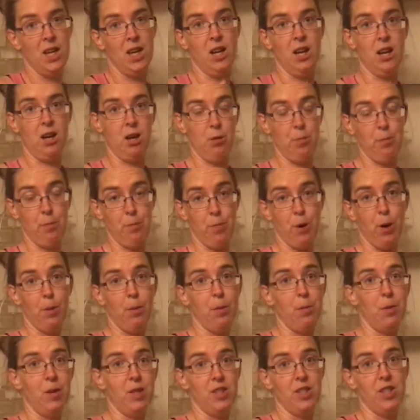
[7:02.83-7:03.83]
I'll pop
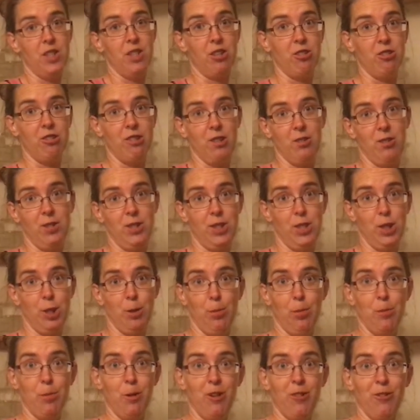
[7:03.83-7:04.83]
them under the grill to top
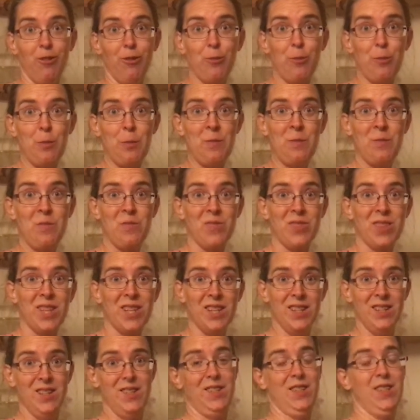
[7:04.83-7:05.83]
them off.
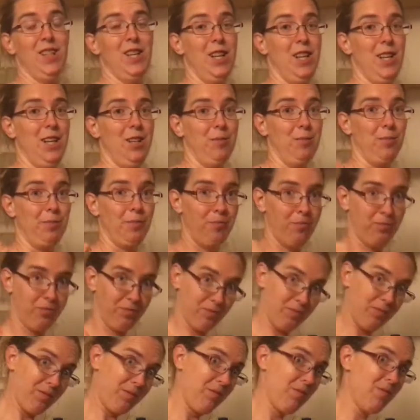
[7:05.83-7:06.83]
So
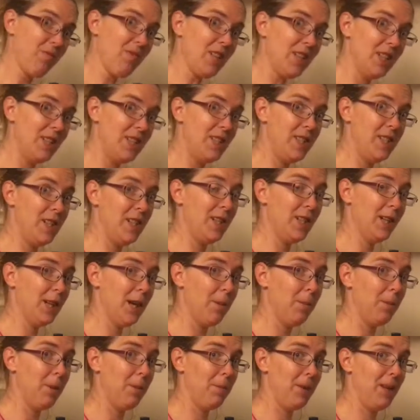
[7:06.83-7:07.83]
see you in a
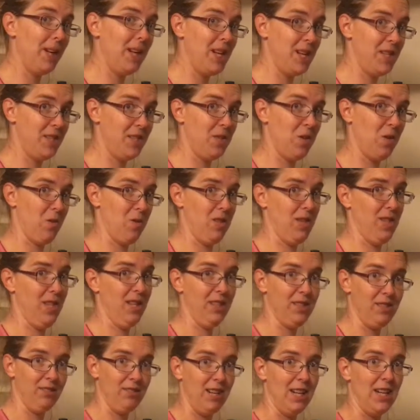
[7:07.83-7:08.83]
couple of minutes when
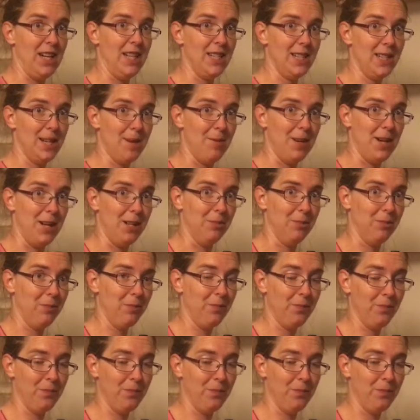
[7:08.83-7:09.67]
these are ready to come out.